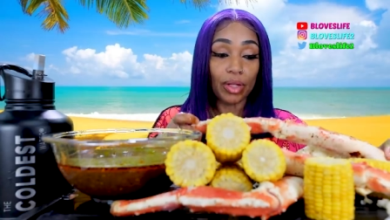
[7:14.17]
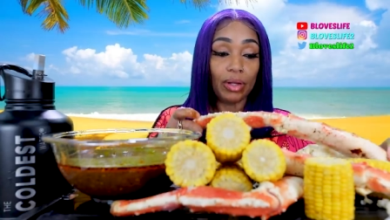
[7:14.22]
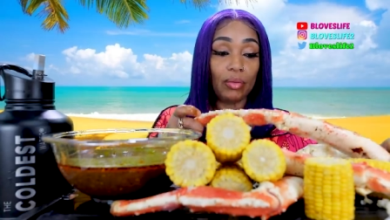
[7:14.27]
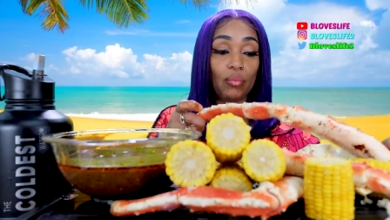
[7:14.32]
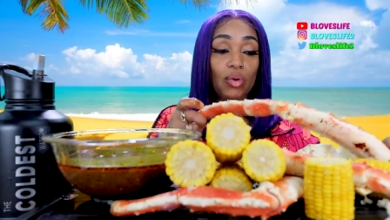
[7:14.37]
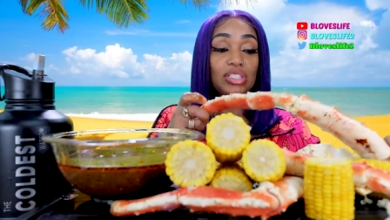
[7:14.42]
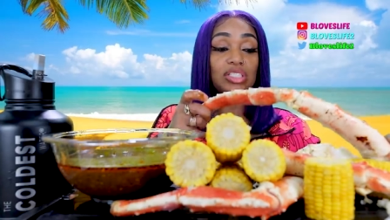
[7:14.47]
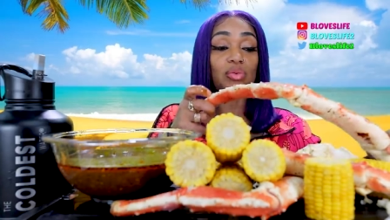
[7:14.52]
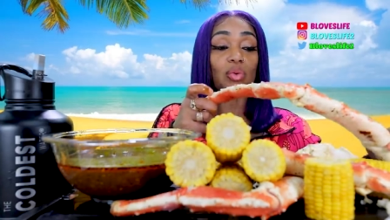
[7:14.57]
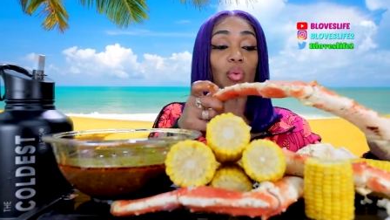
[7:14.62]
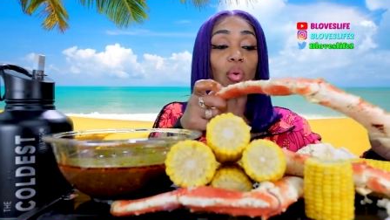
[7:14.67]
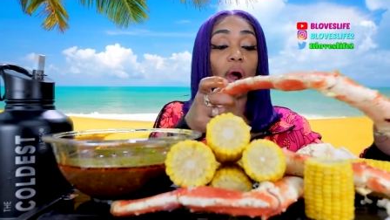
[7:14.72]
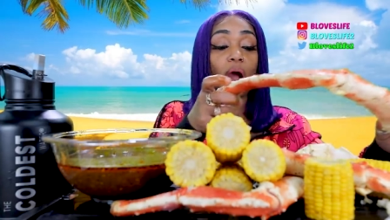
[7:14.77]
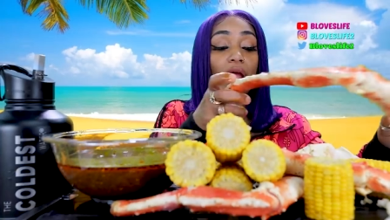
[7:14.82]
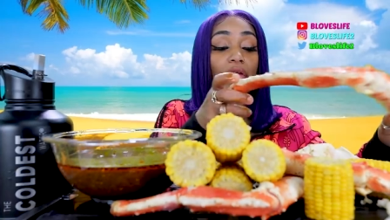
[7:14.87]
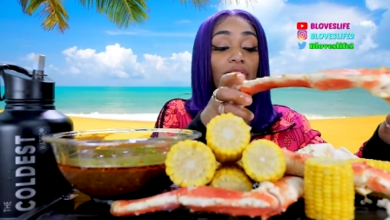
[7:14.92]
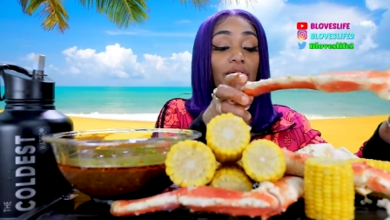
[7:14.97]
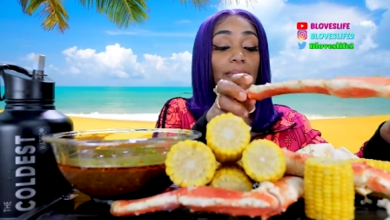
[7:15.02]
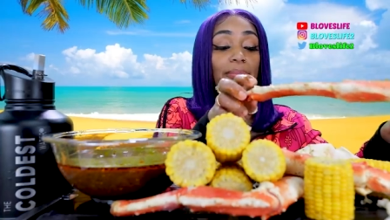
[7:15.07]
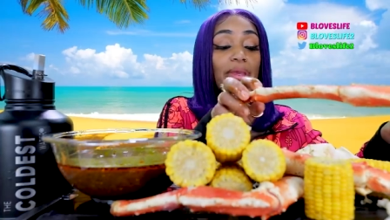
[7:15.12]
what's
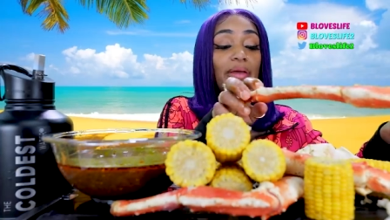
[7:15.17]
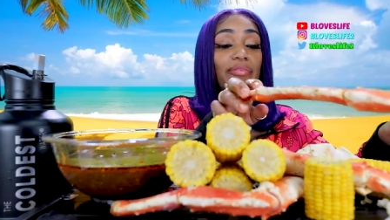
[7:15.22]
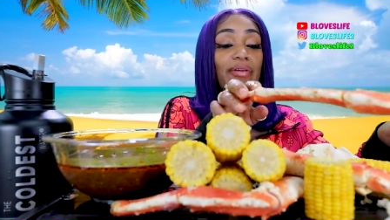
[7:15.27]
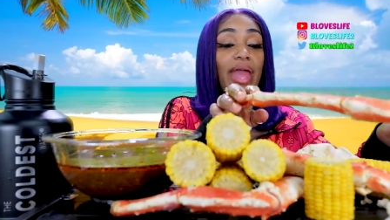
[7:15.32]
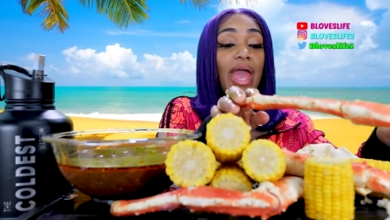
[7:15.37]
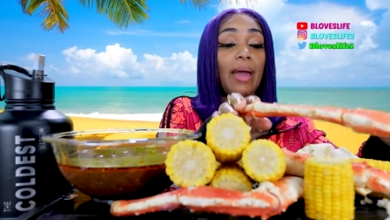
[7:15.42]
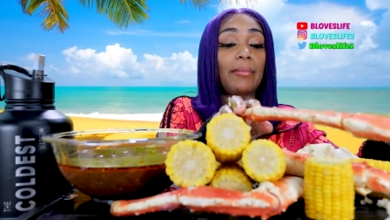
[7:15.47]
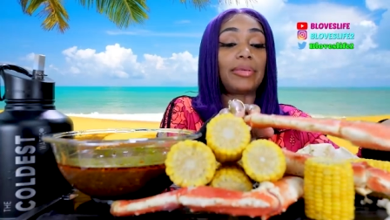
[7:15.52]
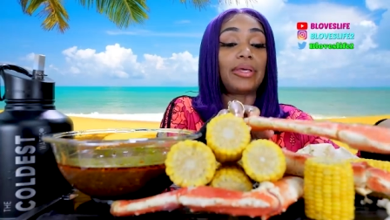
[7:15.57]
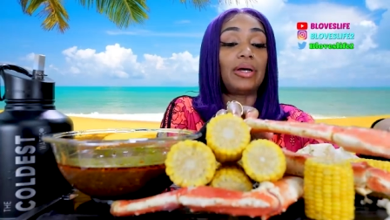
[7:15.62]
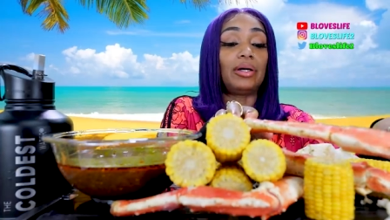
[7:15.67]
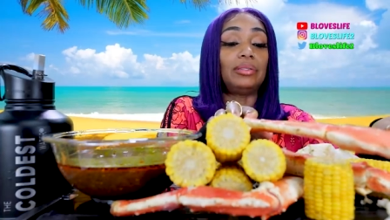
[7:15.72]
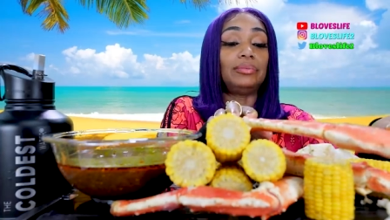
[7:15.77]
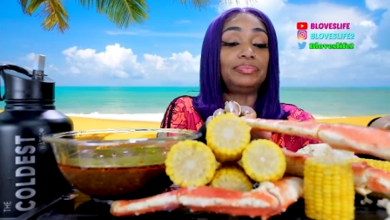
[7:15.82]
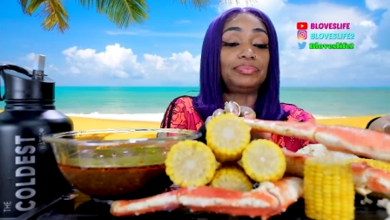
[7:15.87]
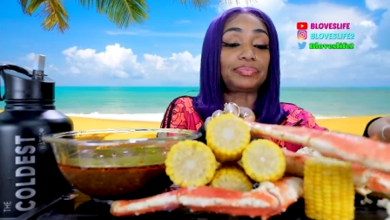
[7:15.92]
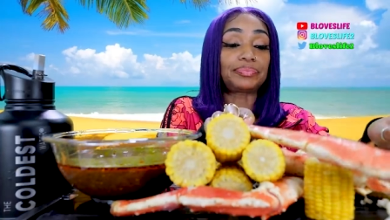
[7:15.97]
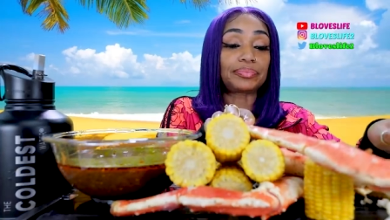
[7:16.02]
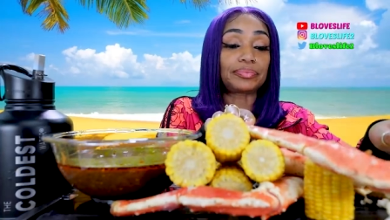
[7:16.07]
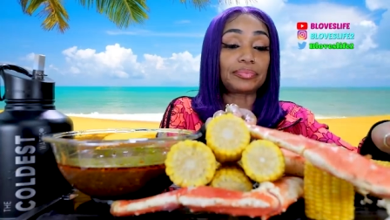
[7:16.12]
required of me of
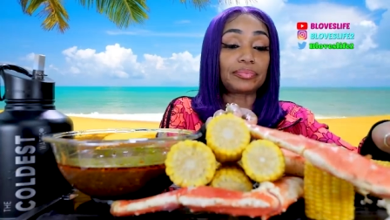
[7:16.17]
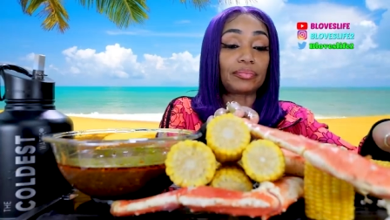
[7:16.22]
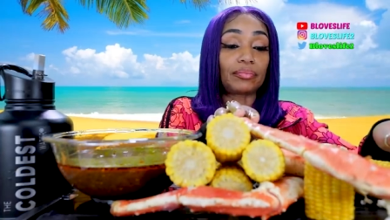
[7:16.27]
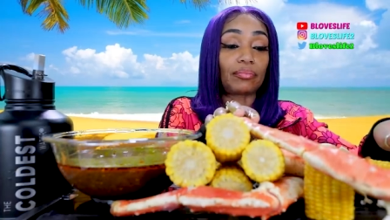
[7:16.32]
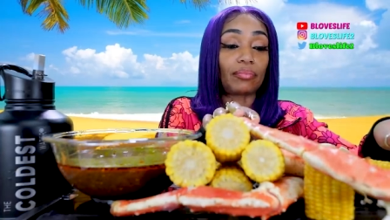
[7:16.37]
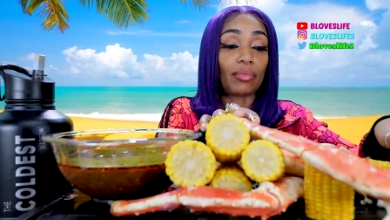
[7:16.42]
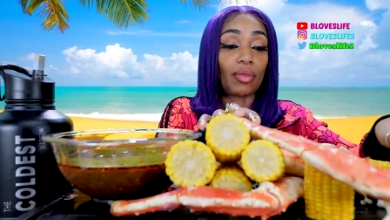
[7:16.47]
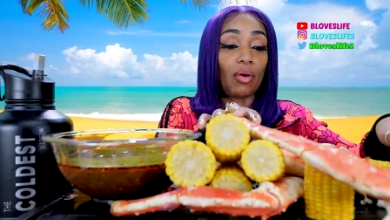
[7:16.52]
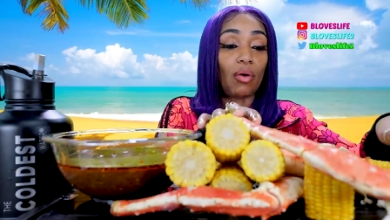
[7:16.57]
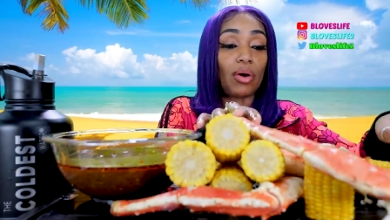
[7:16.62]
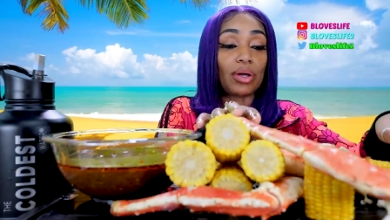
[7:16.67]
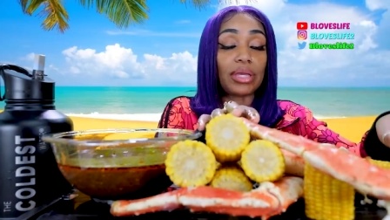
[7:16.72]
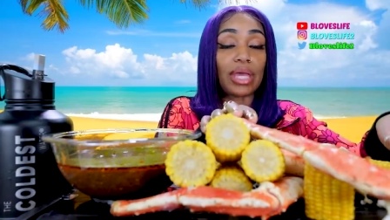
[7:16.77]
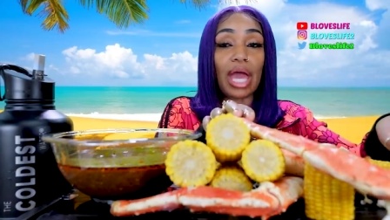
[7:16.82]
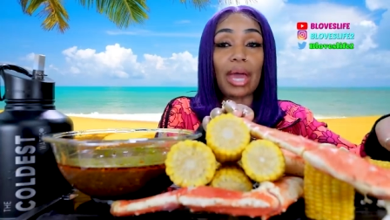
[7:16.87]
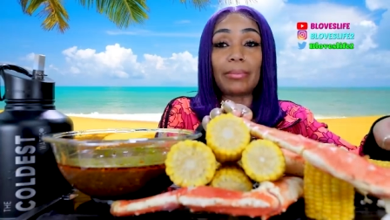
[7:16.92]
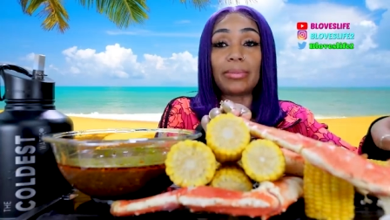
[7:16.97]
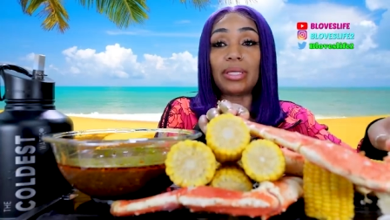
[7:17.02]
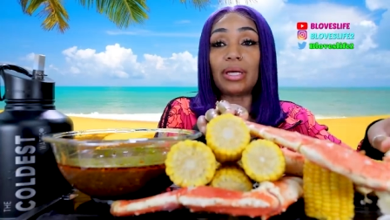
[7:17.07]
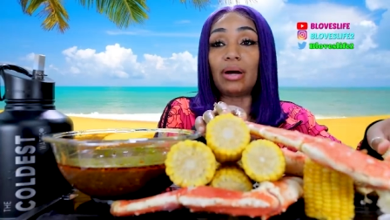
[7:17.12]
Cameo, on
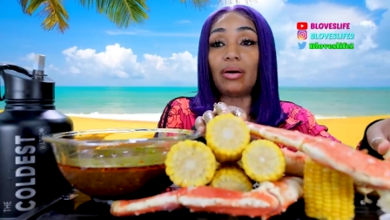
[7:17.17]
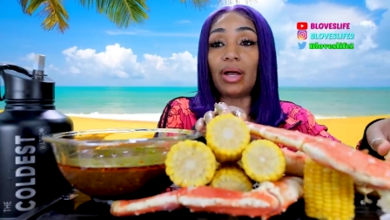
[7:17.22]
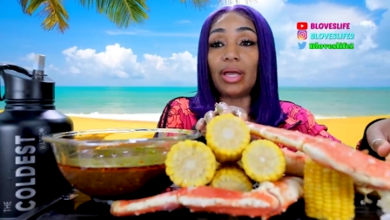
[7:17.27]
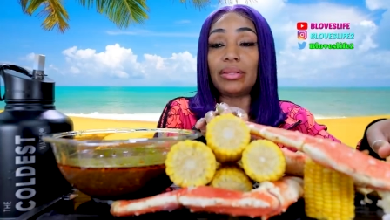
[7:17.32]
Cameo.